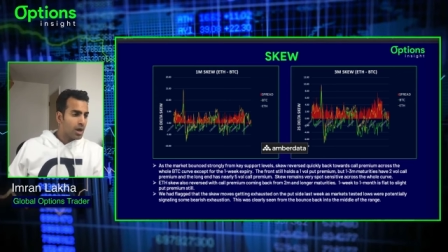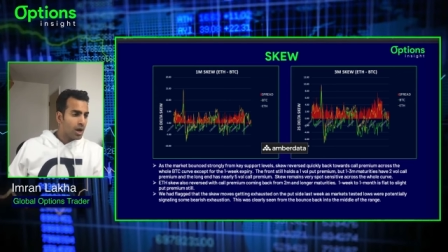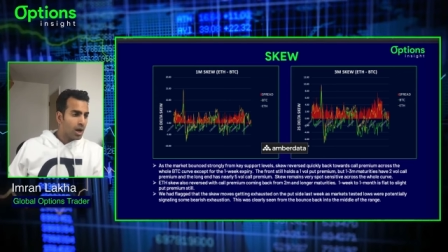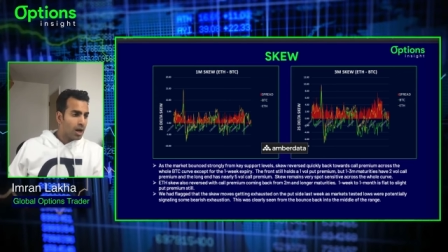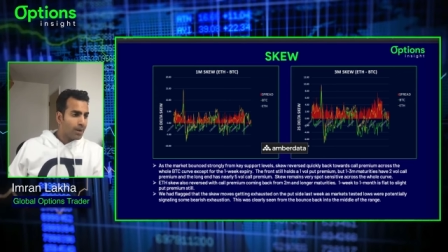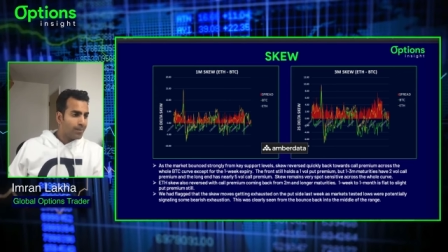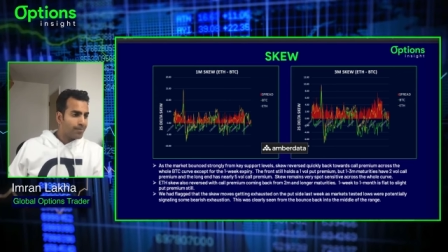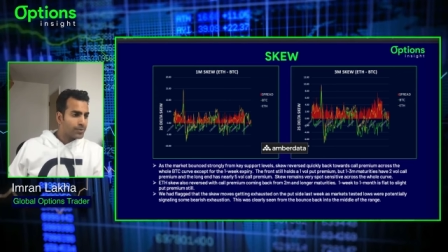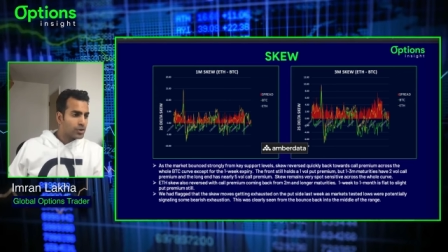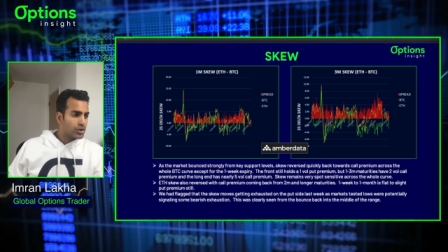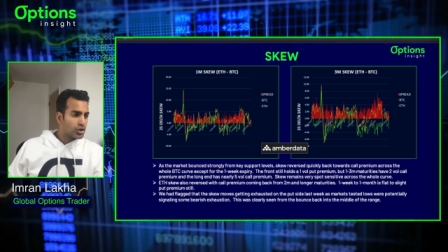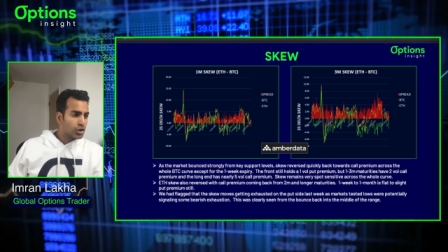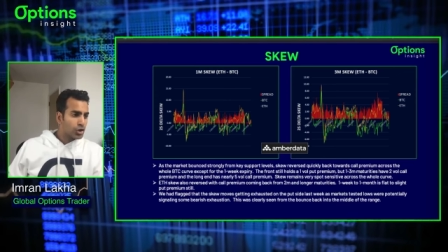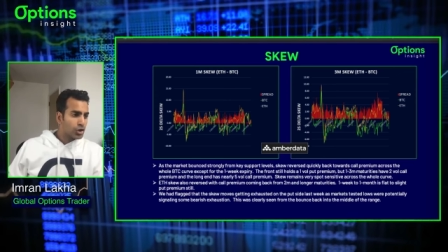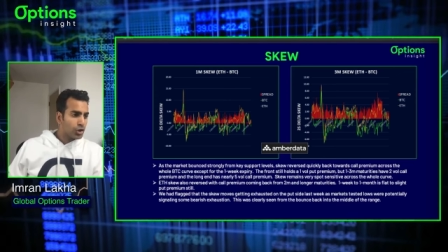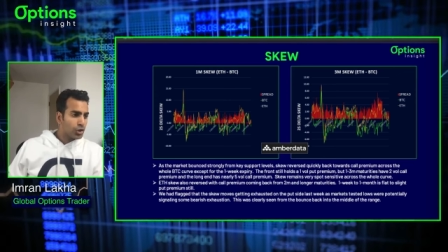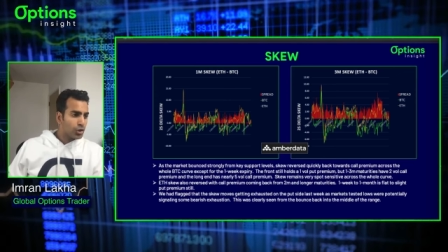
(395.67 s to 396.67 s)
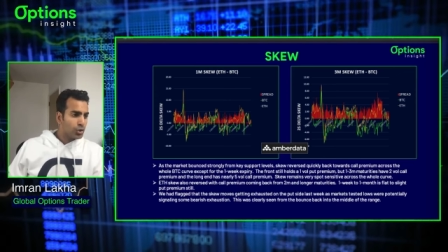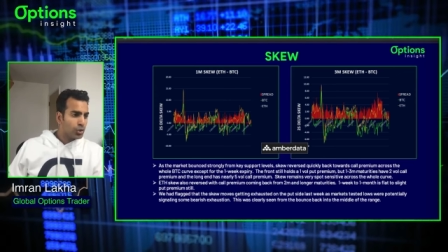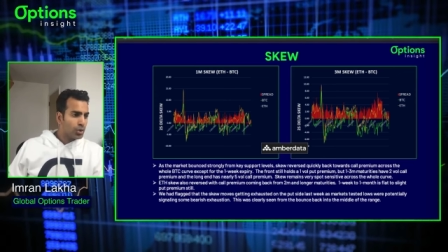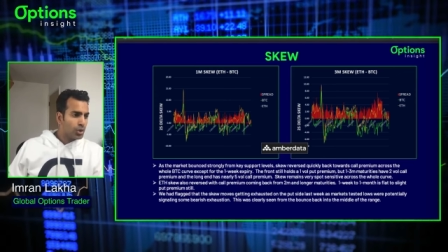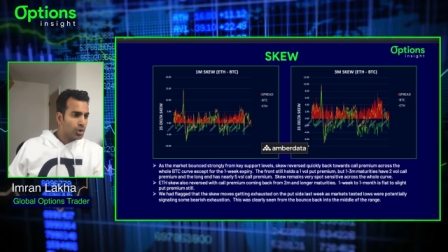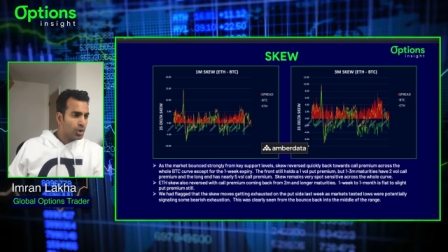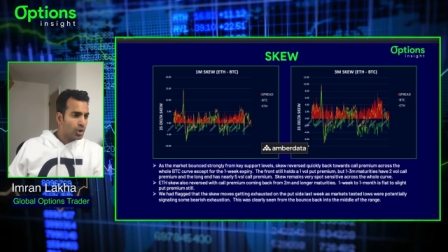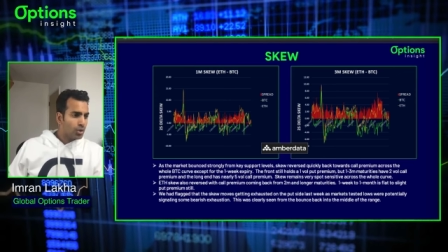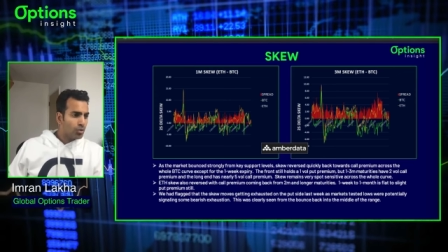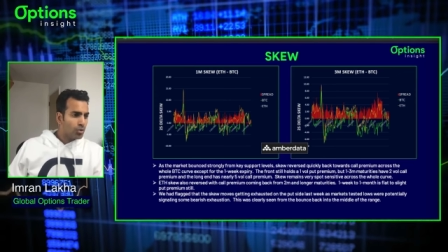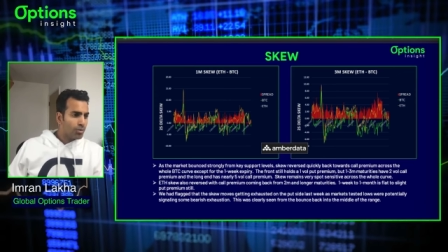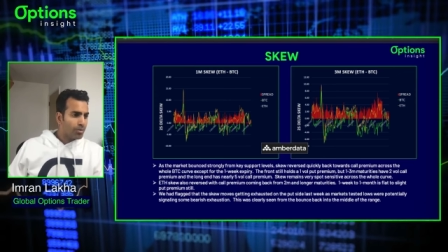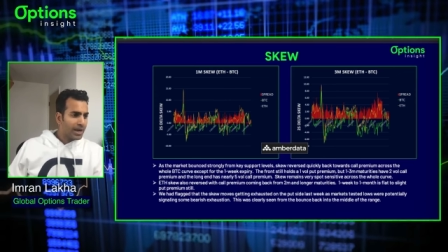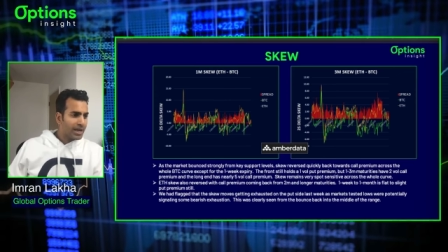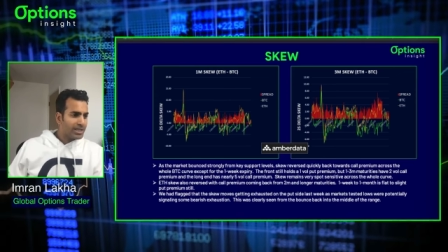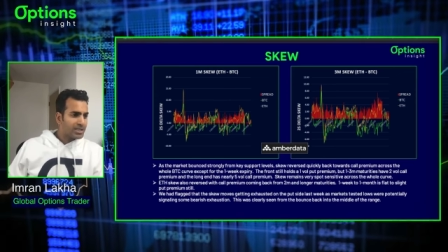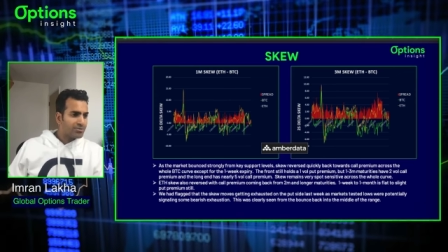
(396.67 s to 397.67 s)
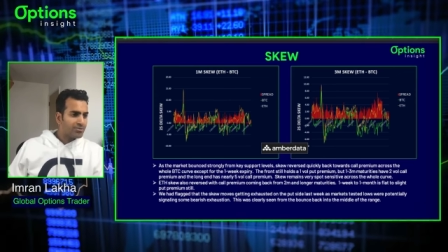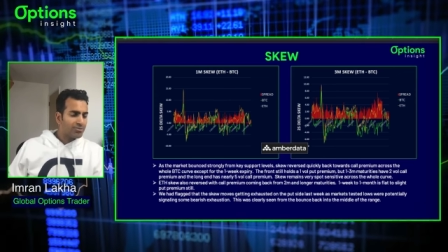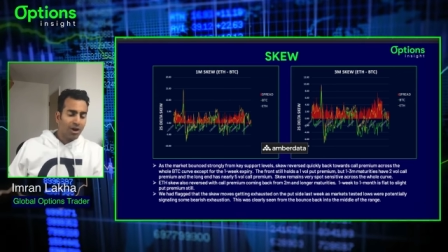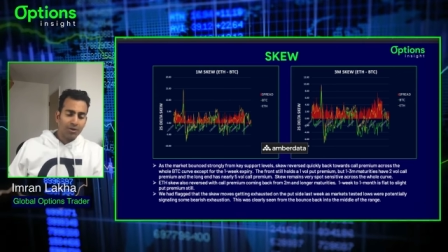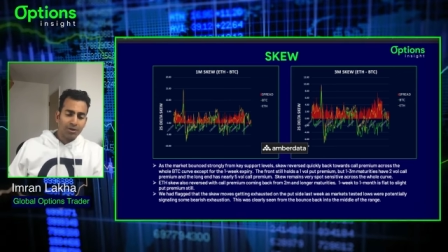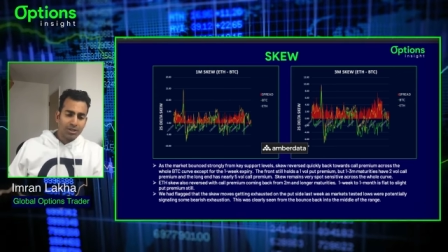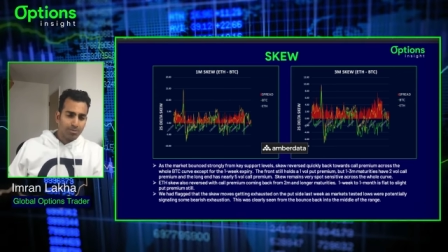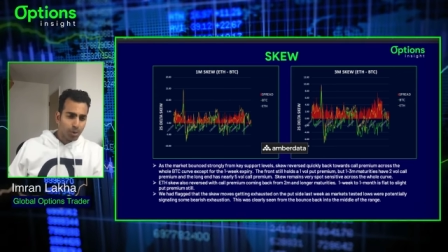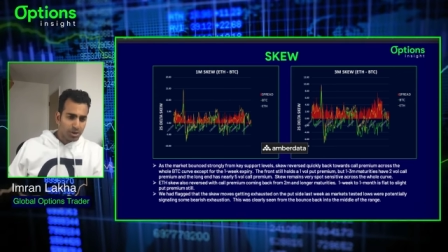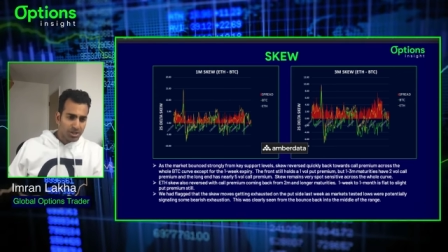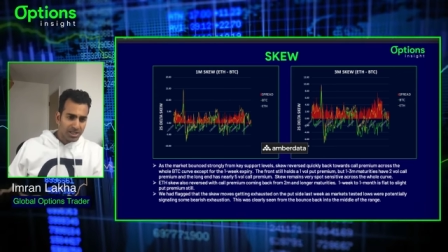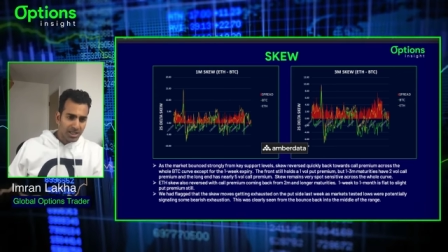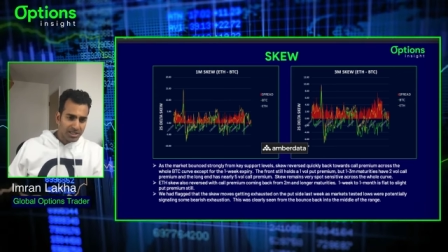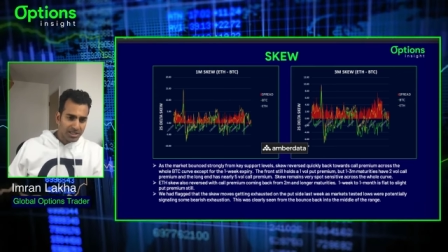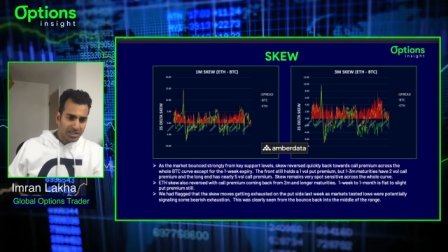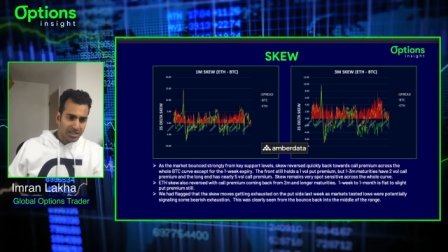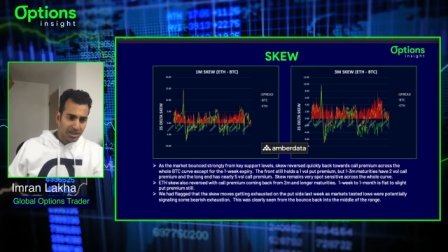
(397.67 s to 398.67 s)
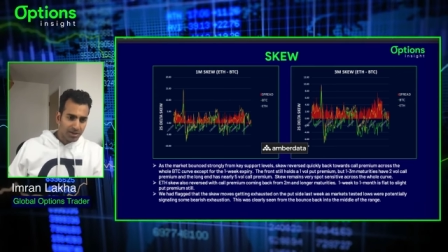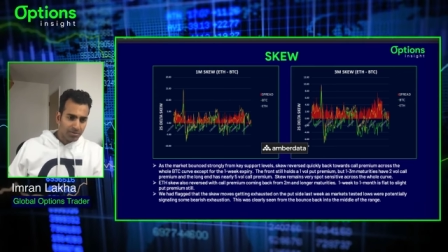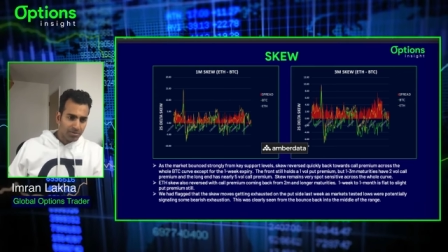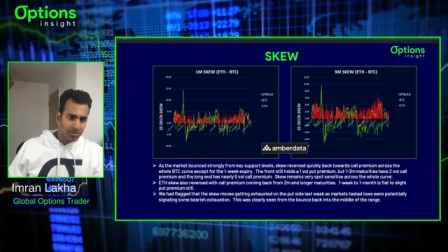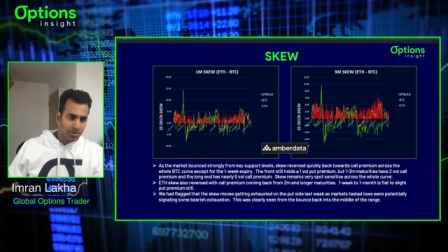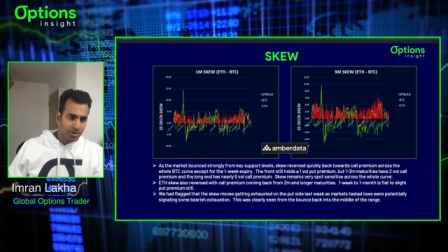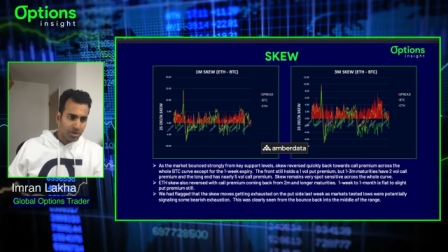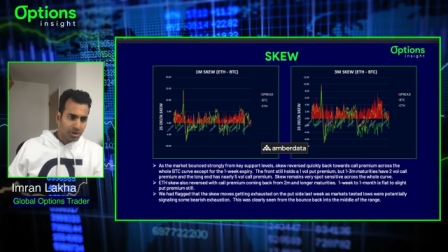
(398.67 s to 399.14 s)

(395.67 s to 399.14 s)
Um, S K U remains very spot sensitive.